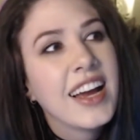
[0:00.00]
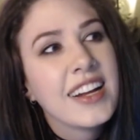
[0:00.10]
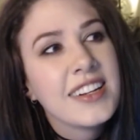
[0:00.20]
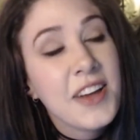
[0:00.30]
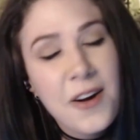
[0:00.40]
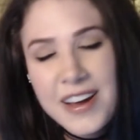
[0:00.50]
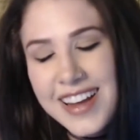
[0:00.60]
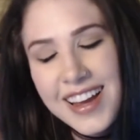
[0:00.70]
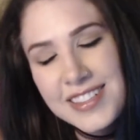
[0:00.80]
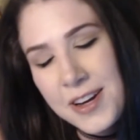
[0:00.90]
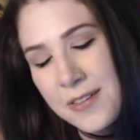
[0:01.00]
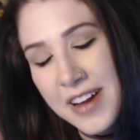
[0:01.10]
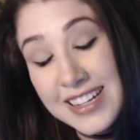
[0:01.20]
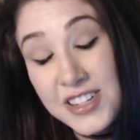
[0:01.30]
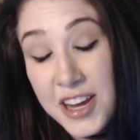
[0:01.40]
No, I don't.
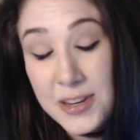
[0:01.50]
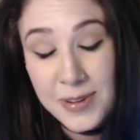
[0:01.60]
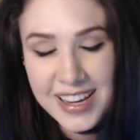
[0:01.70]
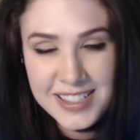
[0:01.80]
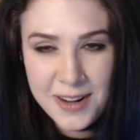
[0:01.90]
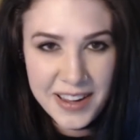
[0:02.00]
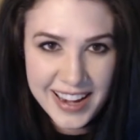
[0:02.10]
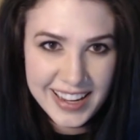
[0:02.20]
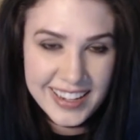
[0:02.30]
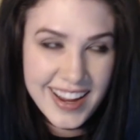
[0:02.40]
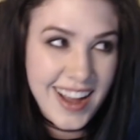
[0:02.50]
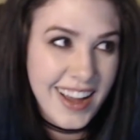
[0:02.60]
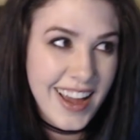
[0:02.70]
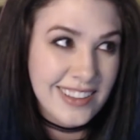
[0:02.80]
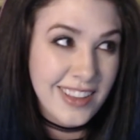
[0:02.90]
I genuinely, don't hate it.
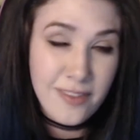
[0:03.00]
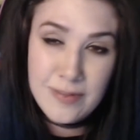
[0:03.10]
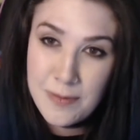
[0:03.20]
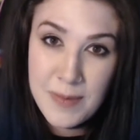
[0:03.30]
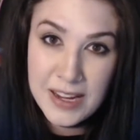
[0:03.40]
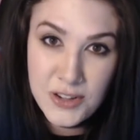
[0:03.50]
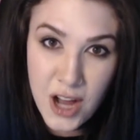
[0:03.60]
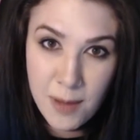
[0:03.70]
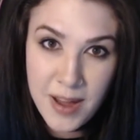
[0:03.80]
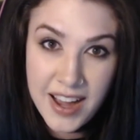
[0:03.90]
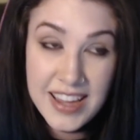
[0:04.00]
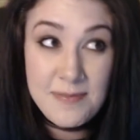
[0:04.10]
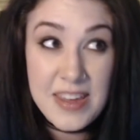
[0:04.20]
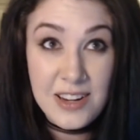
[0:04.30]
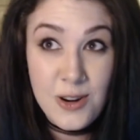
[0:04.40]
I love my job. I am
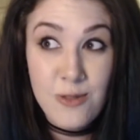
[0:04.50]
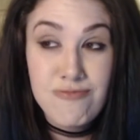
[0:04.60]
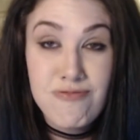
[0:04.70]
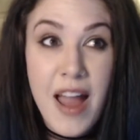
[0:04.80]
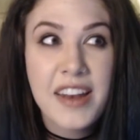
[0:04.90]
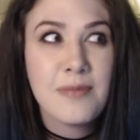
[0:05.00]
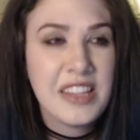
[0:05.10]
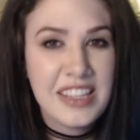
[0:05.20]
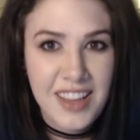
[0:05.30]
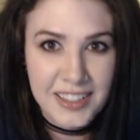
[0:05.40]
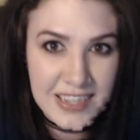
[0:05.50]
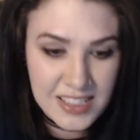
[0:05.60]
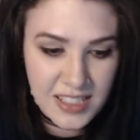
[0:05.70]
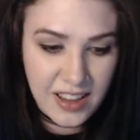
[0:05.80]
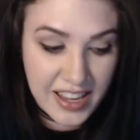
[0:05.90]
incredibly lucky
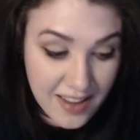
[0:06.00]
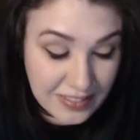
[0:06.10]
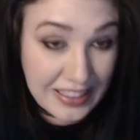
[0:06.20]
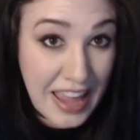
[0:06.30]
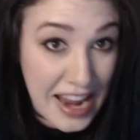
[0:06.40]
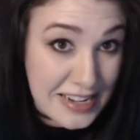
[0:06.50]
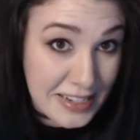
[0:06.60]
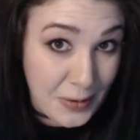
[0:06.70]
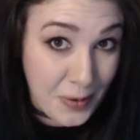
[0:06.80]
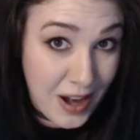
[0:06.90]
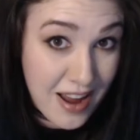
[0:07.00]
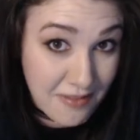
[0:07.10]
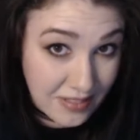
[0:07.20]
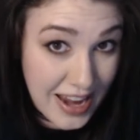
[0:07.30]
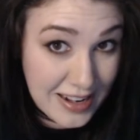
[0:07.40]
to like have landed where I've
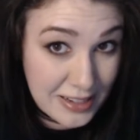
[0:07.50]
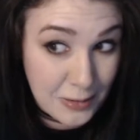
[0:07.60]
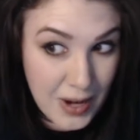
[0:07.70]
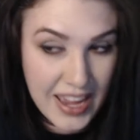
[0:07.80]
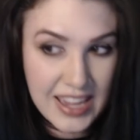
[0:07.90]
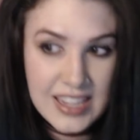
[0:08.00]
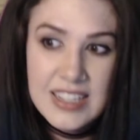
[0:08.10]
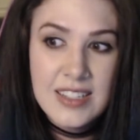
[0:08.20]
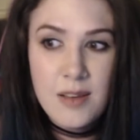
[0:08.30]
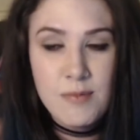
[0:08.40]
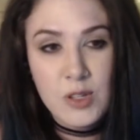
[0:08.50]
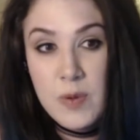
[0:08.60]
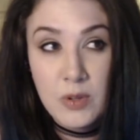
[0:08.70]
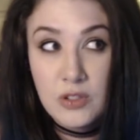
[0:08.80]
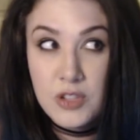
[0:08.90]
landed, right? Most
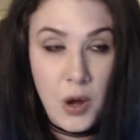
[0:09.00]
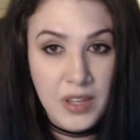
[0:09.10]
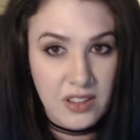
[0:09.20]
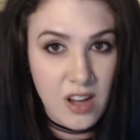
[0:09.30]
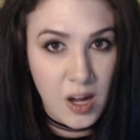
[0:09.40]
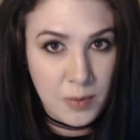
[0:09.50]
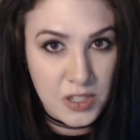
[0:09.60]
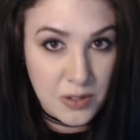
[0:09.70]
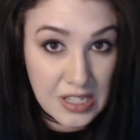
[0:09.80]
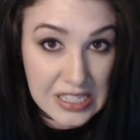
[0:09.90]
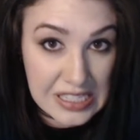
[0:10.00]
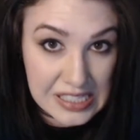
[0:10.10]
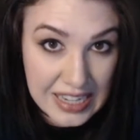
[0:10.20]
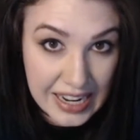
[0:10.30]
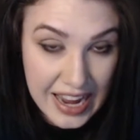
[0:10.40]
people don't get the opportunities
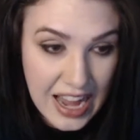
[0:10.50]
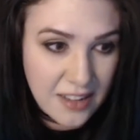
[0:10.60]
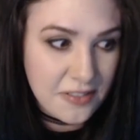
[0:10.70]
that I have.